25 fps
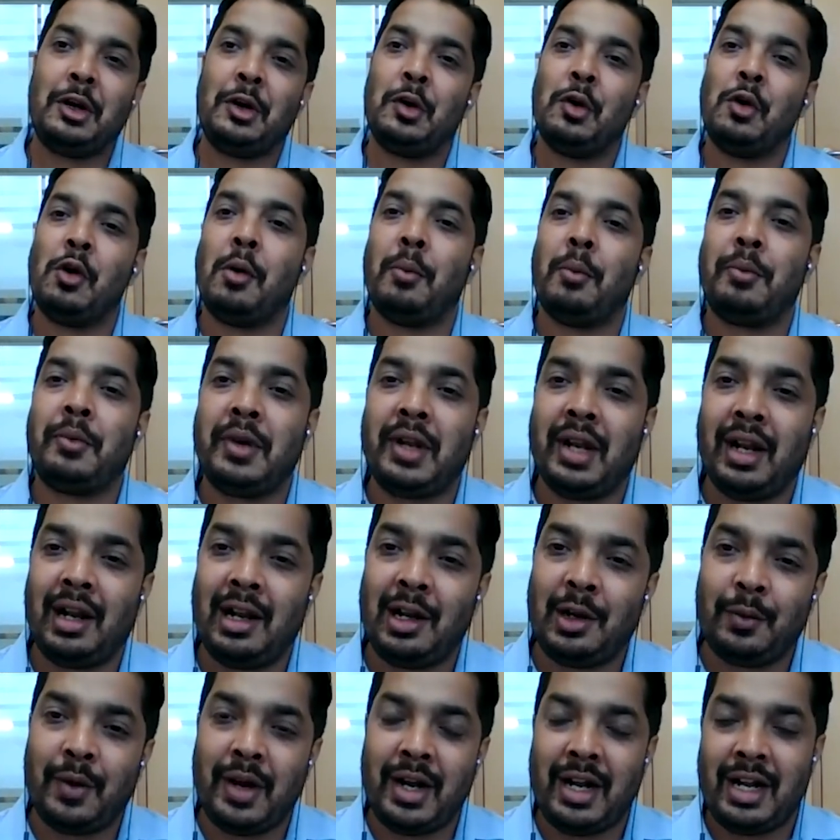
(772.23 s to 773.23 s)
go up till
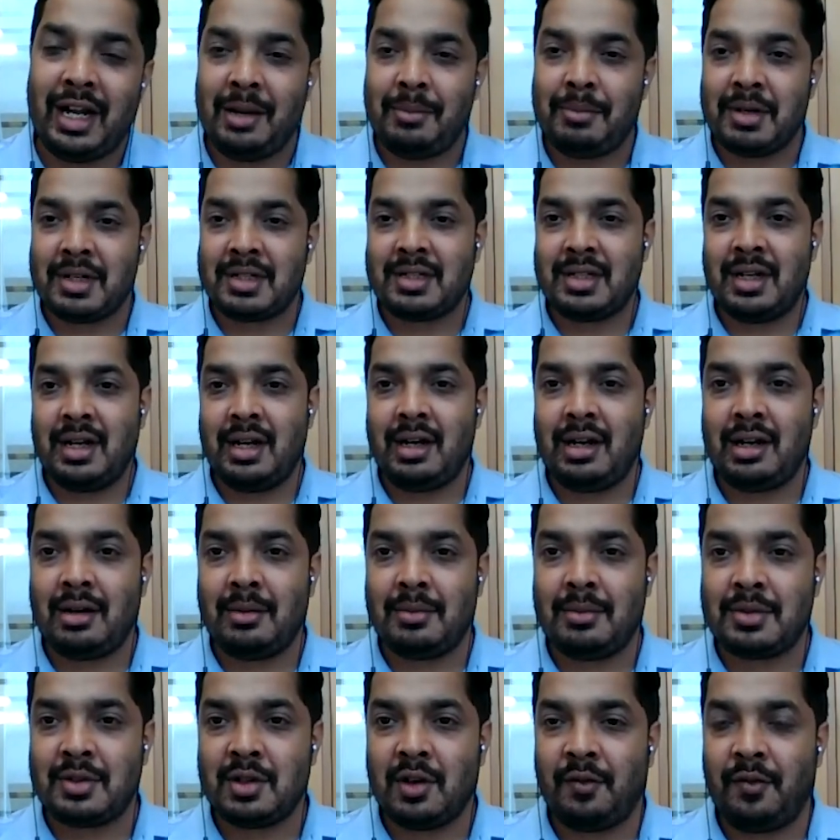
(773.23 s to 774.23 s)
20% in
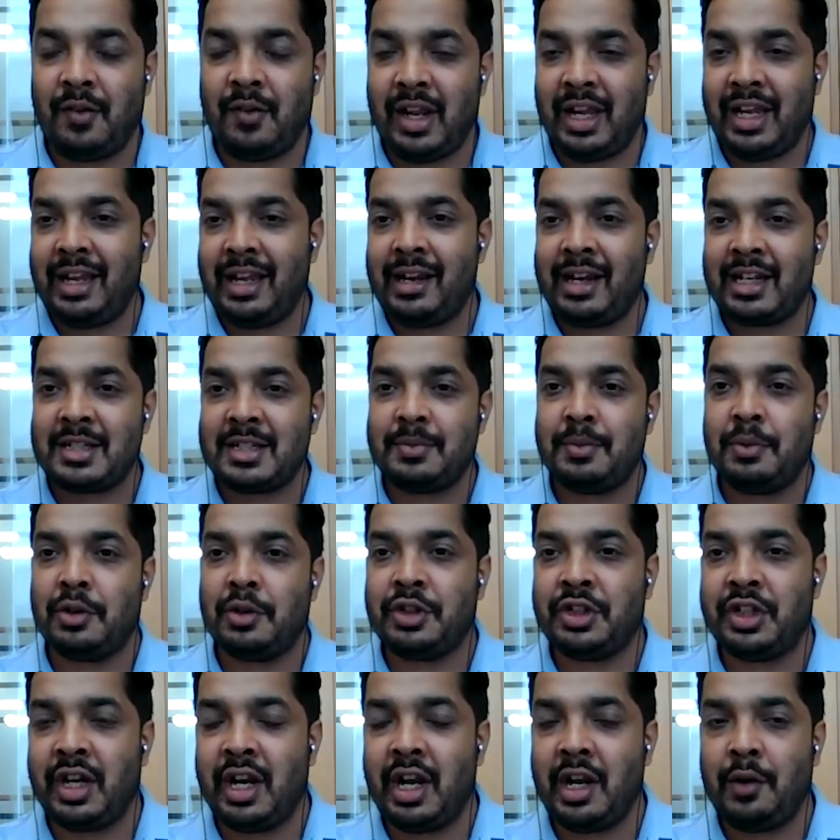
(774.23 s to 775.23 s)
terms of taking
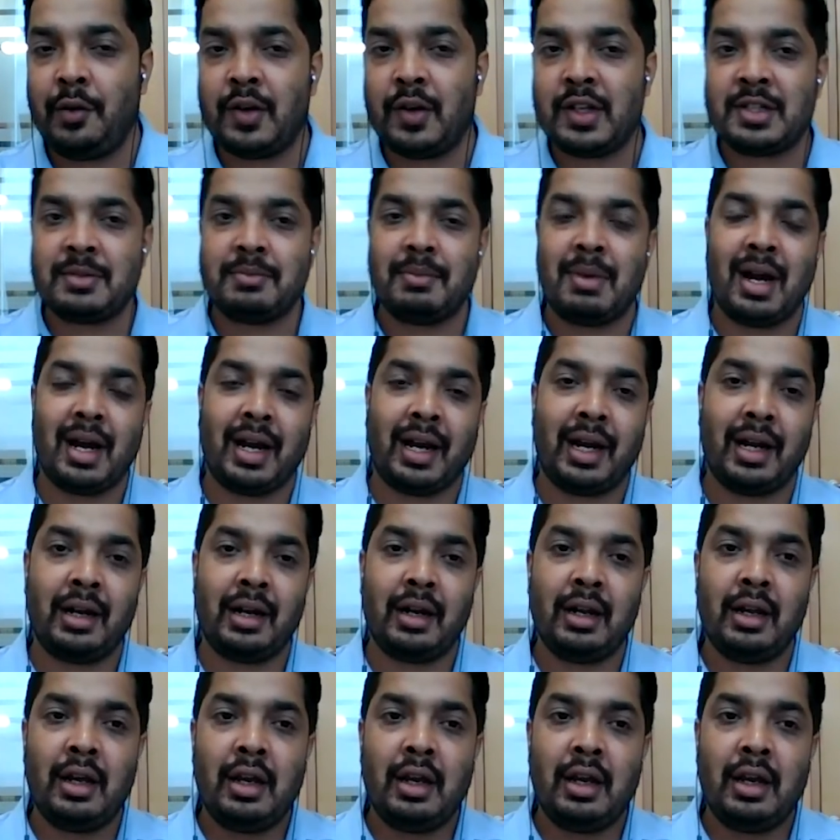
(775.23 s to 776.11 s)
exposure in US market.